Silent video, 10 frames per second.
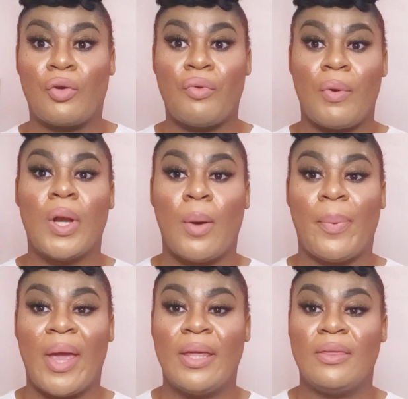growing
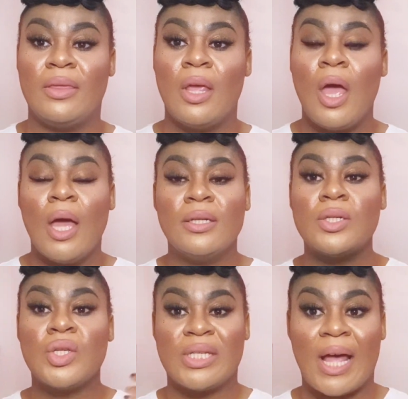up in the
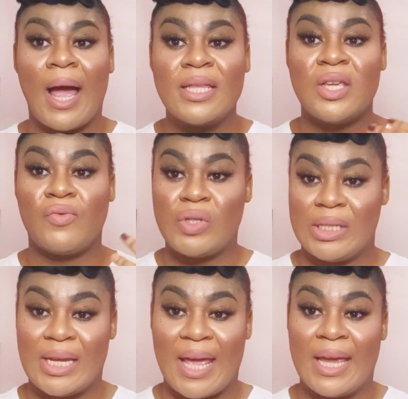society of
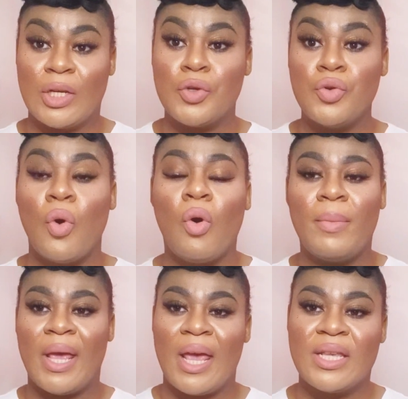today, the
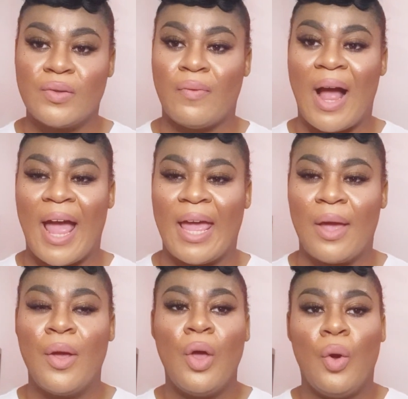norm is right,
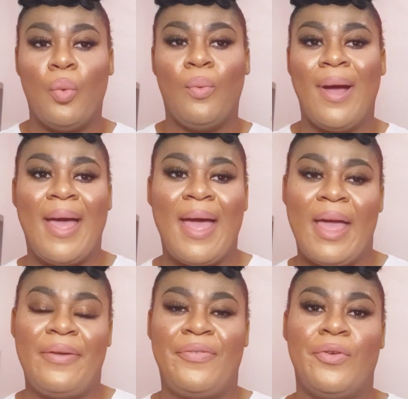
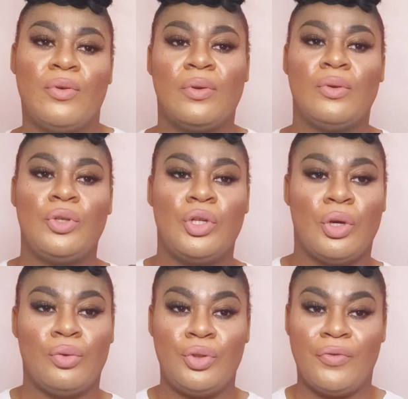where if
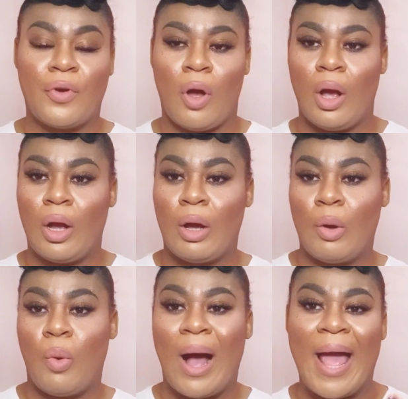you've got
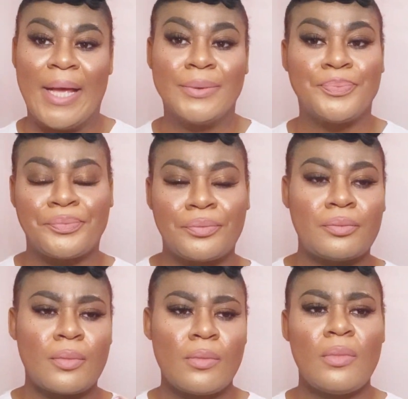quite
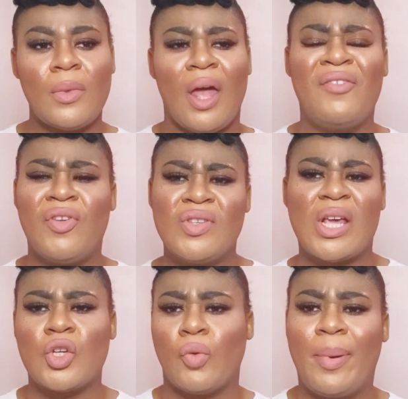a few
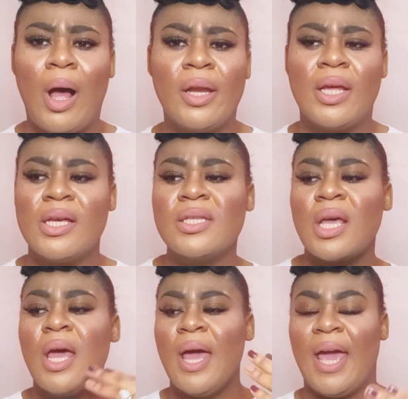sexual partners,
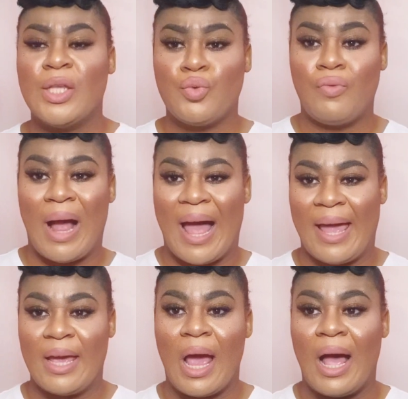it's
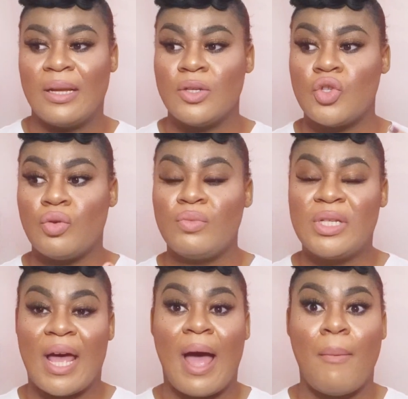right. And
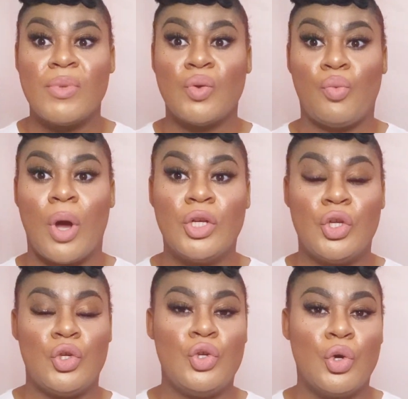sometimes when
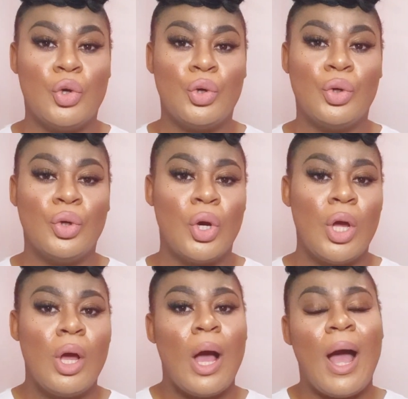you're
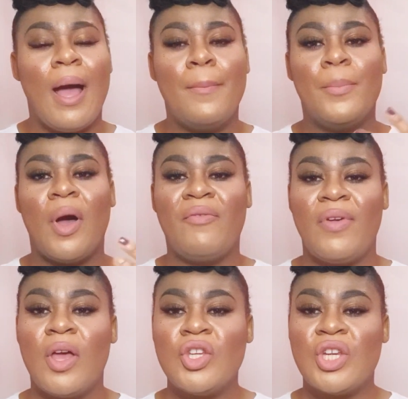a
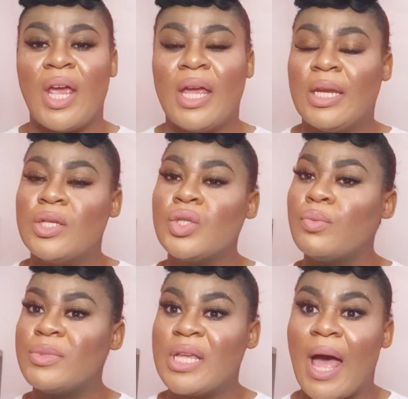virgin, and
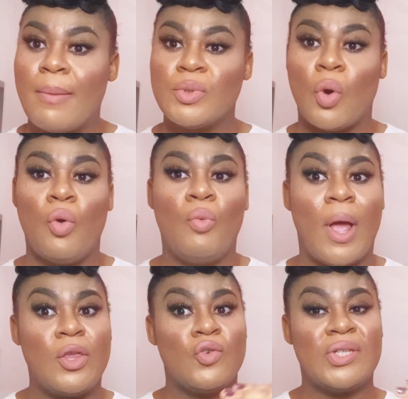sometimes, or
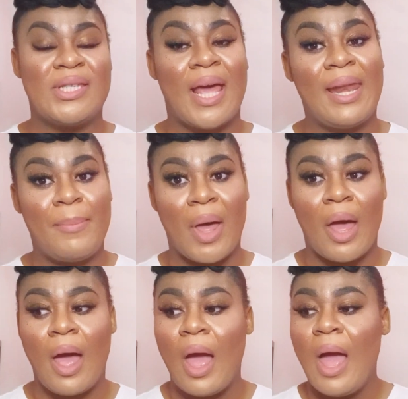when you're
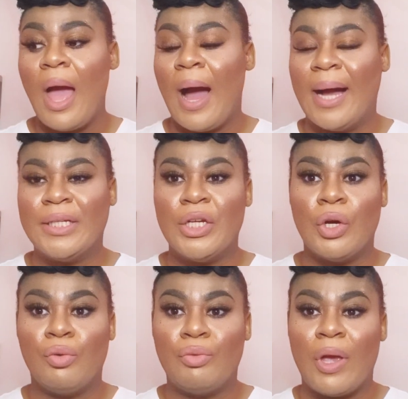celibate,
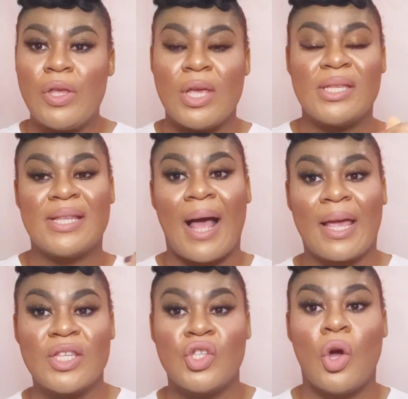and it's
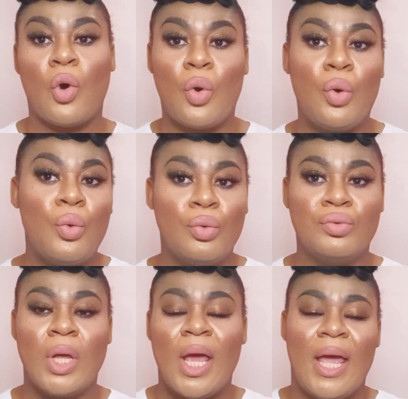like it's not
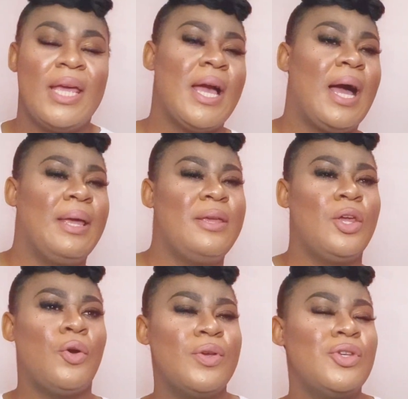cool. Yeah,
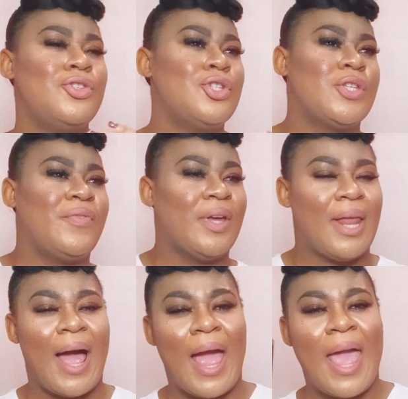you just feel
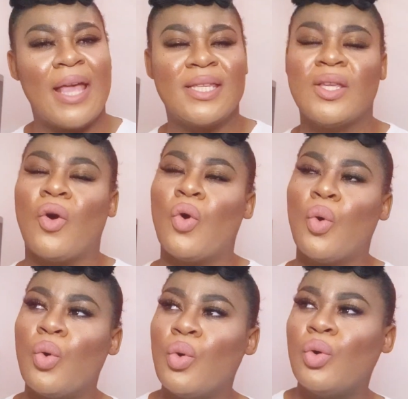like it's not
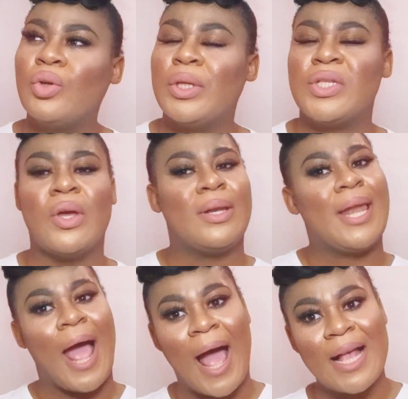cool, it's not
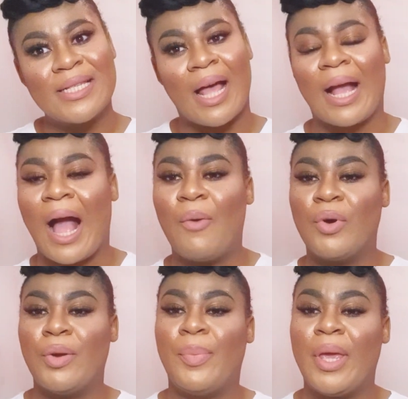nice. Like I
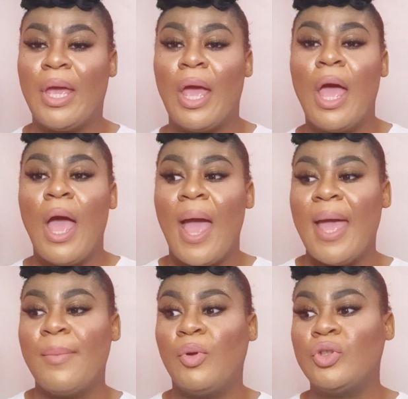want to be
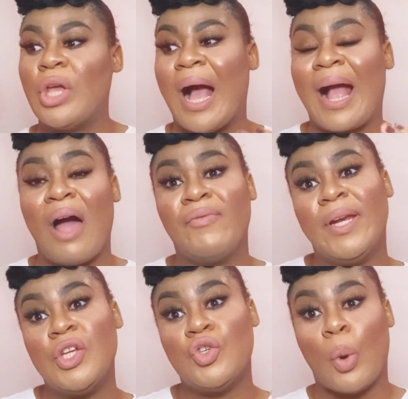able, I can't
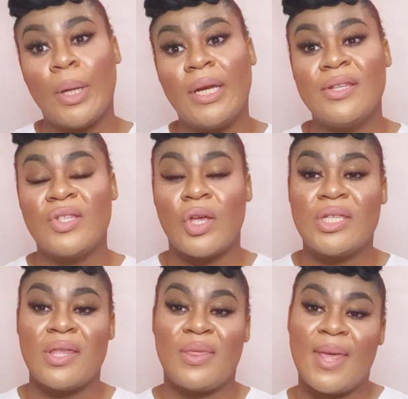really join in
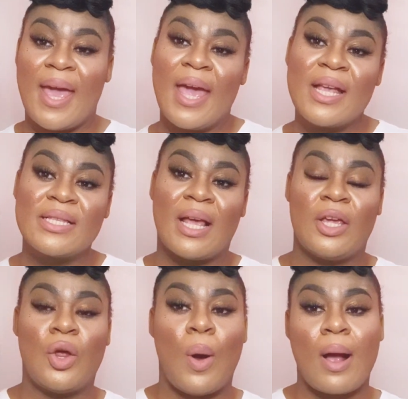certain things. Like
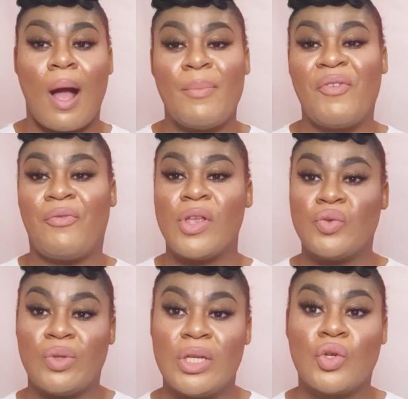I can't be
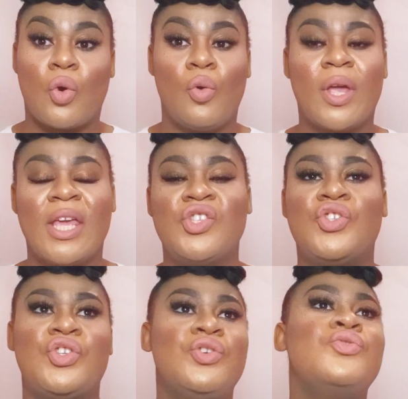friends with these cool
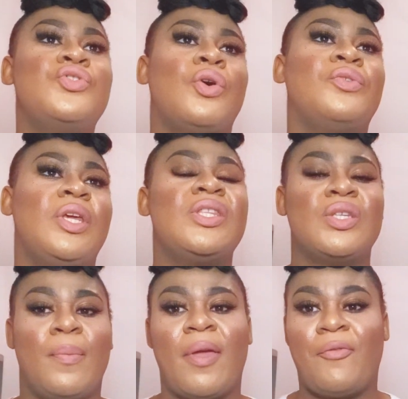kids. You don't need
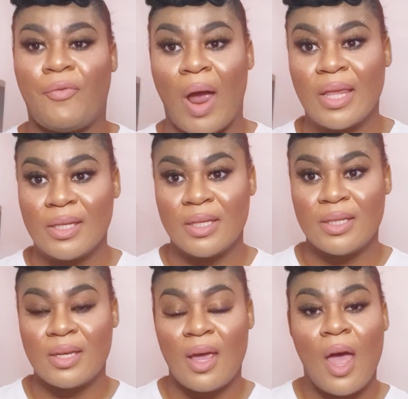to be
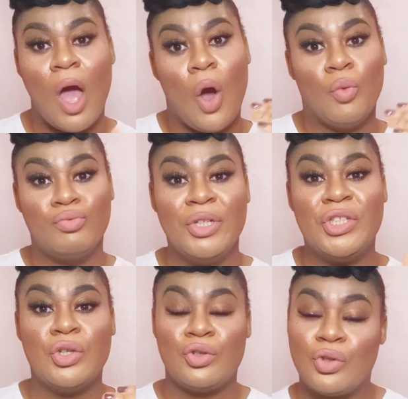friends
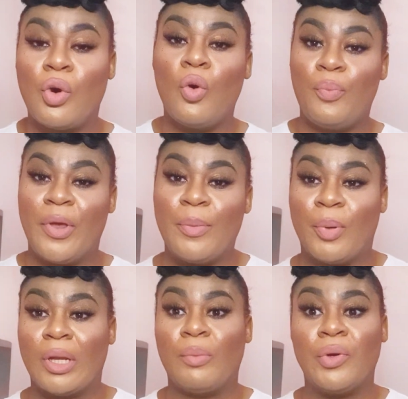with those cool
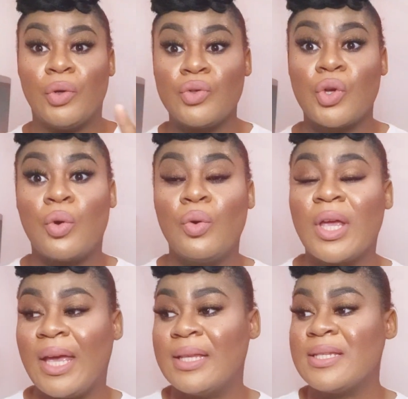people and with those cool
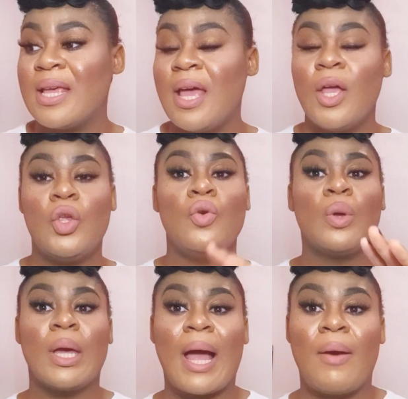kids. You
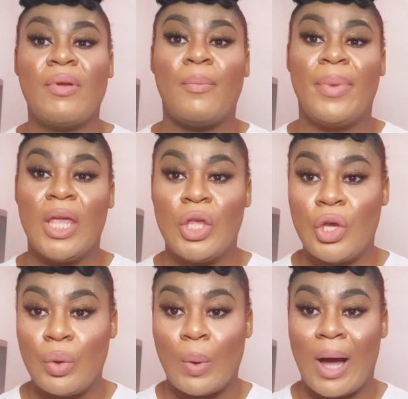can carry on being
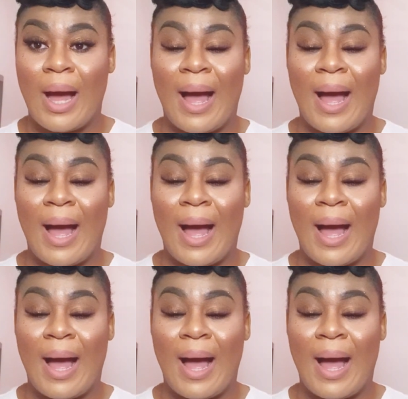you,